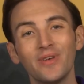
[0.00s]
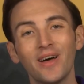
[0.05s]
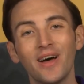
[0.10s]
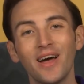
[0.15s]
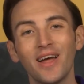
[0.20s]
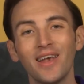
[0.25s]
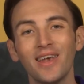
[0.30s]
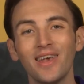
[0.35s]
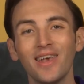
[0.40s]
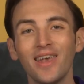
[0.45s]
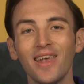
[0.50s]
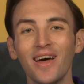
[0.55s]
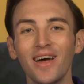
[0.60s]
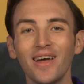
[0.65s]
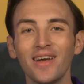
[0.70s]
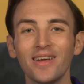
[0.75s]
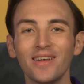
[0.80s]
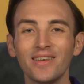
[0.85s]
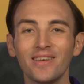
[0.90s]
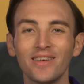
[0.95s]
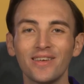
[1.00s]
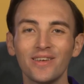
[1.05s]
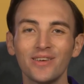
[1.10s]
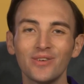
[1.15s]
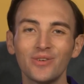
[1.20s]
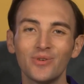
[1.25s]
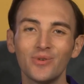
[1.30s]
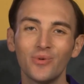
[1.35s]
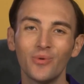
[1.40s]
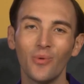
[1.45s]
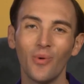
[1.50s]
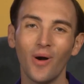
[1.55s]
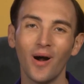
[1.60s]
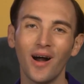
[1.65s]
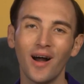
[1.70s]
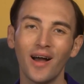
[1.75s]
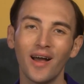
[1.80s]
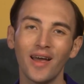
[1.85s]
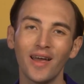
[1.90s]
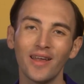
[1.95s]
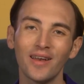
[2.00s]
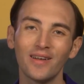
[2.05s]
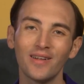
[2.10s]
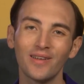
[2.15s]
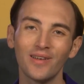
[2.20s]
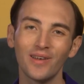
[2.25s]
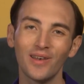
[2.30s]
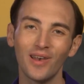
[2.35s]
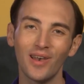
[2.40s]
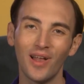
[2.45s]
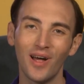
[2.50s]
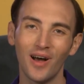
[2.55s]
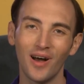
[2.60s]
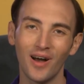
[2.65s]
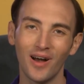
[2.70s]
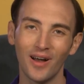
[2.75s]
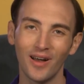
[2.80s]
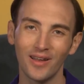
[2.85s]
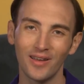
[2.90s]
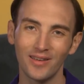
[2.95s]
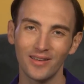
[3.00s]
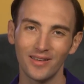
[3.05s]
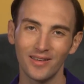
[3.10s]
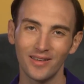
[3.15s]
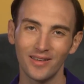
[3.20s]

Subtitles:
I liked it quite a lot.